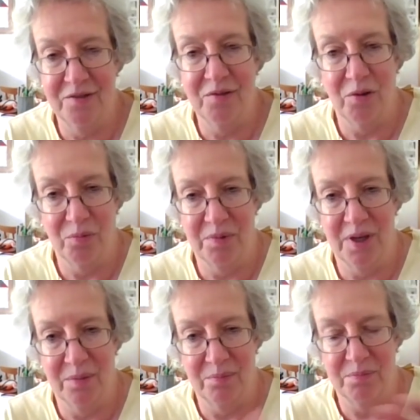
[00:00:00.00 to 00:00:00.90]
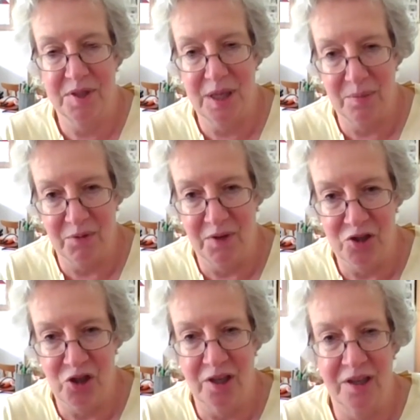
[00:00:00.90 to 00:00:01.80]
you know, um,
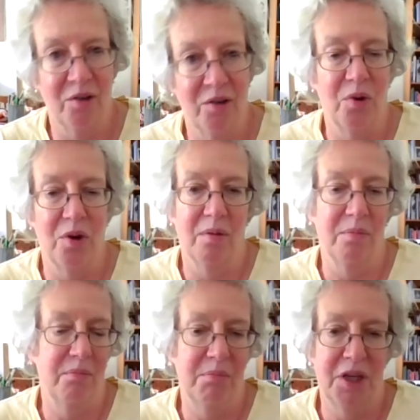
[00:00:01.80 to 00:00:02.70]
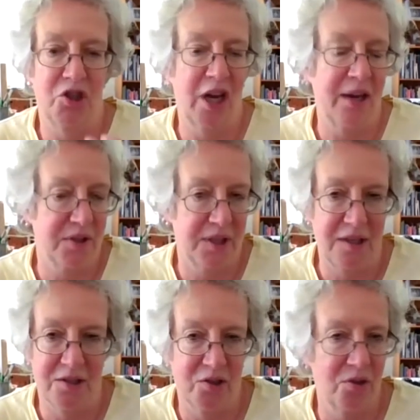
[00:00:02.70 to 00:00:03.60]
subdivision or
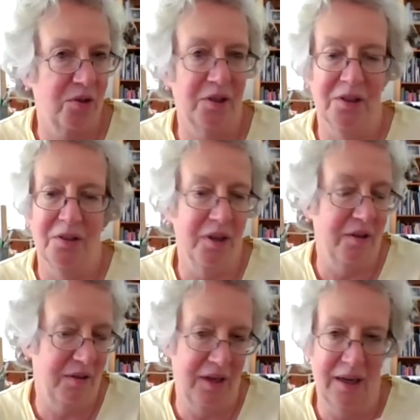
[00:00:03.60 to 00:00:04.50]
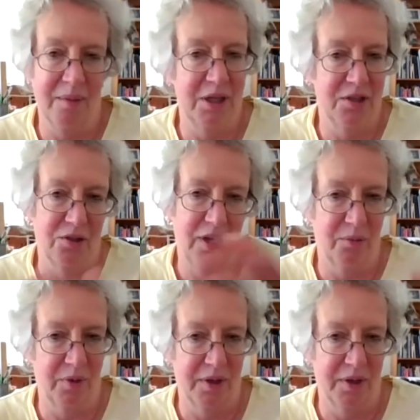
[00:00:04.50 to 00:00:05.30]
Michalski Circle, or I mean, sorry, I don't